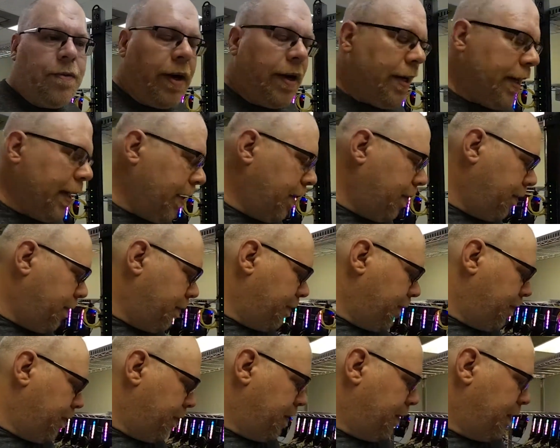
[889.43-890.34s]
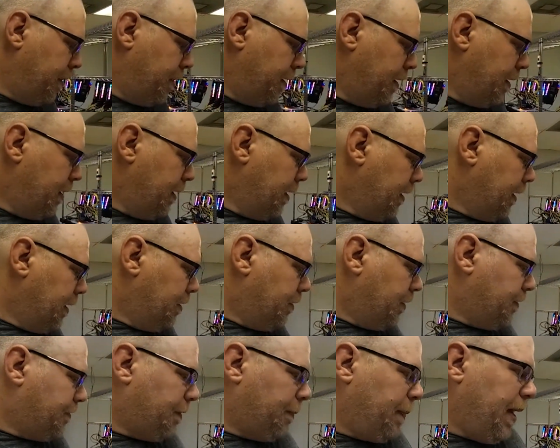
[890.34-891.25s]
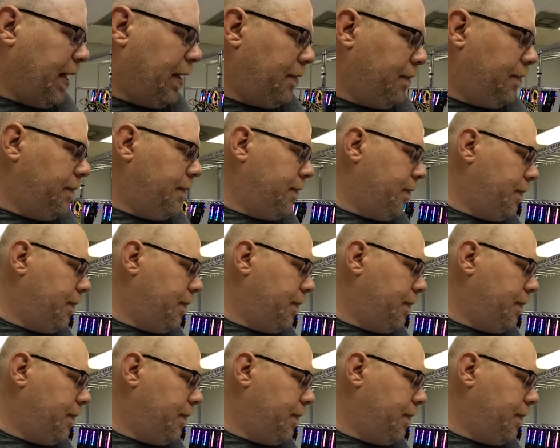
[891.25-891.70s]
Right now, you know, it's about